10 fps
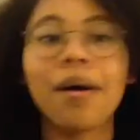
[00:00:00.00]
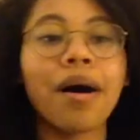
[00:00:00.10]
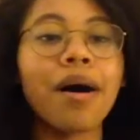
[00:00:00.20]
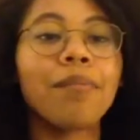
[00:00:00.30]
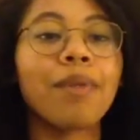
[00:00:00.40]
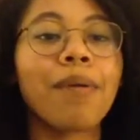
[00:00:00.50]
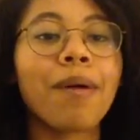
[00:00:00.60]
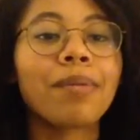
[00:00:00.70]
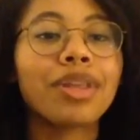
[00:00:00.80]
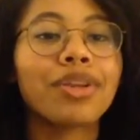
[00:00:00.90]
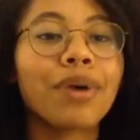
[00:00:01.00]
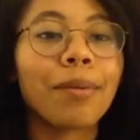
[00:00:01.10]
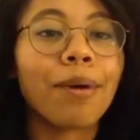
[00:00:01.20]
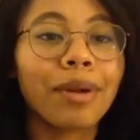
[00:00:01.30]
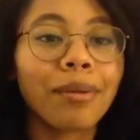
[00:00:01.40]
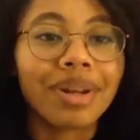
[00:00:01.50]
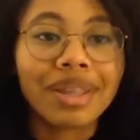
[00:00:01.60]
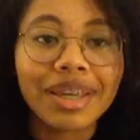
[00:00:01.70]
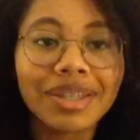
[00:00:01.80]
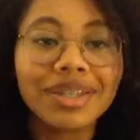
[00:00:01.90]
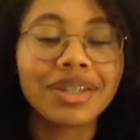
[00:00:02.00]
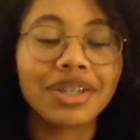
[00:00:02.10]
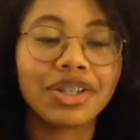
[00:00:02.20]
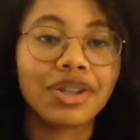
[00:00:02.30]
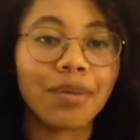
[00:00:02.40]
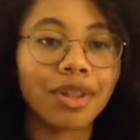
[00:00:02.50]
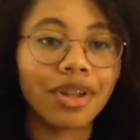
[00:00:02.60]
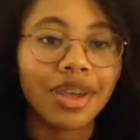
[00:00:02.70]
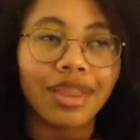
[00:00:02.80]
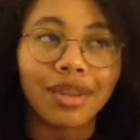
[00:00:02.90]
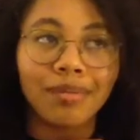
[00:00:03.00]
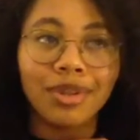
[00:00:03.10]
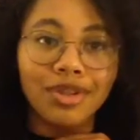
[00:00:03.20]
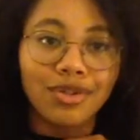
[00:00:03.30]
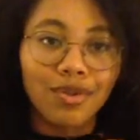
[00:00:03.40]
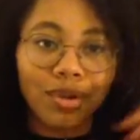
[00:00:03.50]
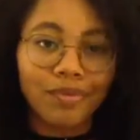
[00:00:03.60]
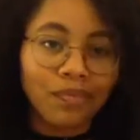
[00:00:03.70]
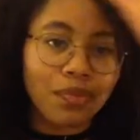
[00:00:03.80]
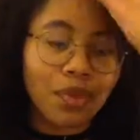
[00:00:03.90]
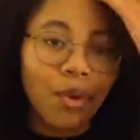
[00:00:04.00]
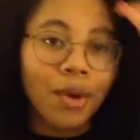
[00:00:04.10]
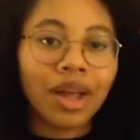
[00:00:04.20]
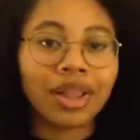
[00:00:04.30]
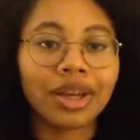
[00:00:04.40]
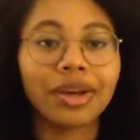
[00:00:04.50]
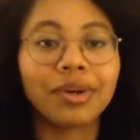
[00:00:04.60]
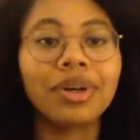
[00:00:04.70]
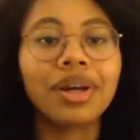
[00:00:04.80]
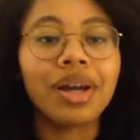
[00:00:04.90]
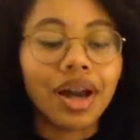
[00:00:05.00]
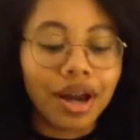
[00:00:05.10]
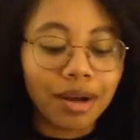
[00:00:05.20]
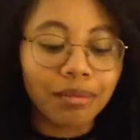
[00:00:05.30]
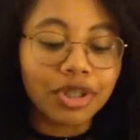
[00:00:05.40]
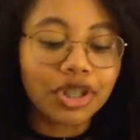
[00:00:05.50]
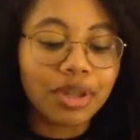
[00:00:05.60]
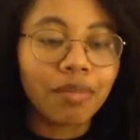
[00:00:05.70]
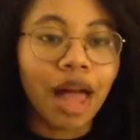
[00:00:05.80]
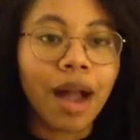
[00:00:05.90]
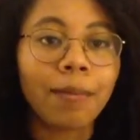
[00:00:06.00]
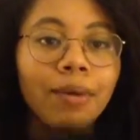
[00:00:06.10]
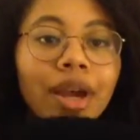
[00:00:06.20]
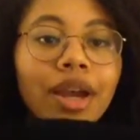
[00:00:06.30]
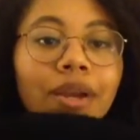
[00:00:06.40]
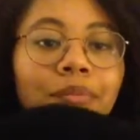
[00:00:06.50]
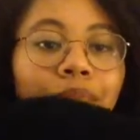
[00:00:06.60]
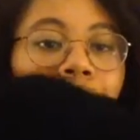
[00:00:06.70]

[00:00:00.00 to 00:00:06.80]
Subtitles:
My mom really knew I wanted one of these because she saw me looking at them in the store a while ago. It's just a black beret.